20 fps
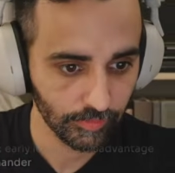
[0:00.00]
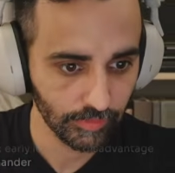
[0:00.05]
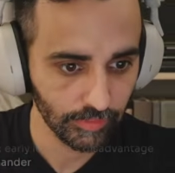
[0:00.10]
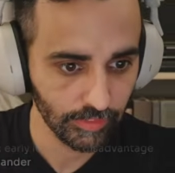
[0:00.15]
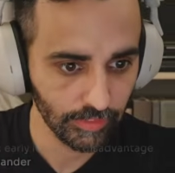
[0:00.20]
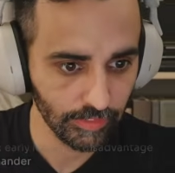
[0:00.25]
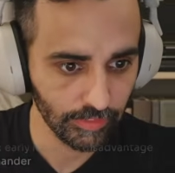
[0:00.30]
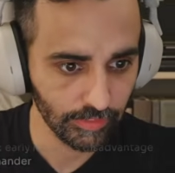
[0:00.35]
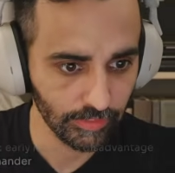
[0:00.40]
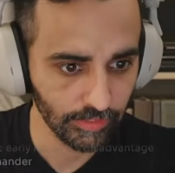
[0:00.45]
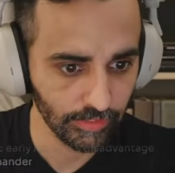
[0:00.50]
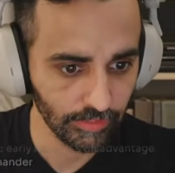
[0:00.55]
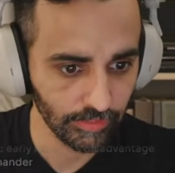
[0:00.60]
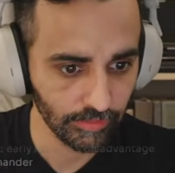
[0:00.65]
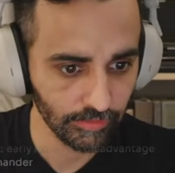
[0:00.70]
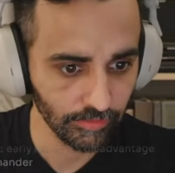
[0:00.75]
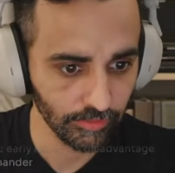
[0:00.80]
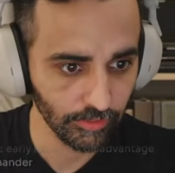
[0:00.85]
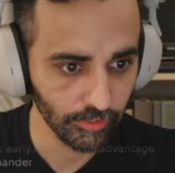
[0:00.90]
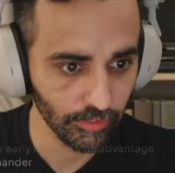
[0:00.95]
And
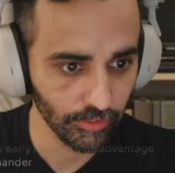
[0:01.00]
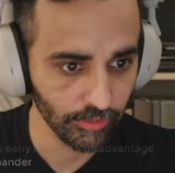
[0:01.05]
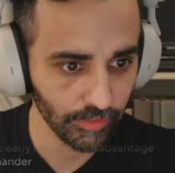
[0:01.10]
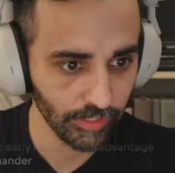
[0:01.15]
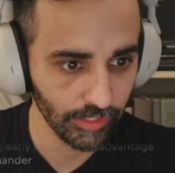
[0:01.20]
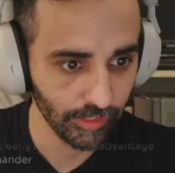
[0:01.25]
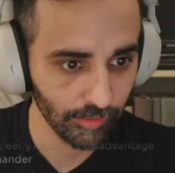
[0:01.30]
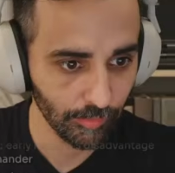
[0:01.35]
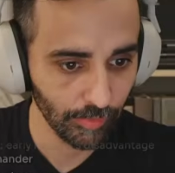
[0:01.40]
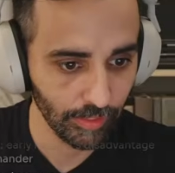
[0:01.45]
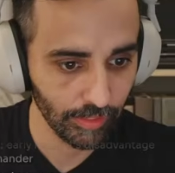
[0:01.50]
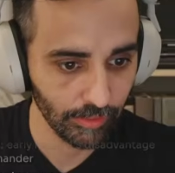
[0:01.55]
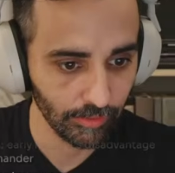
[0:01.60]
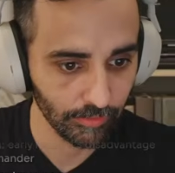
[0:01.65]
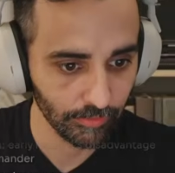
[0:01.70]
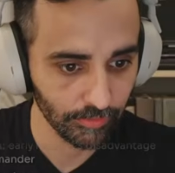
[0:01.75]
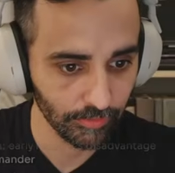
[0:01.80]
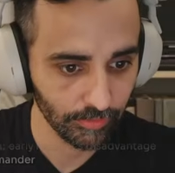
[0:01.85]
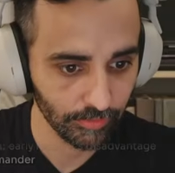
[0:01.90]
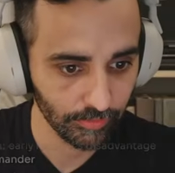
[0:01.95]
then the good thing
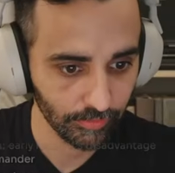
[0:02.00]
about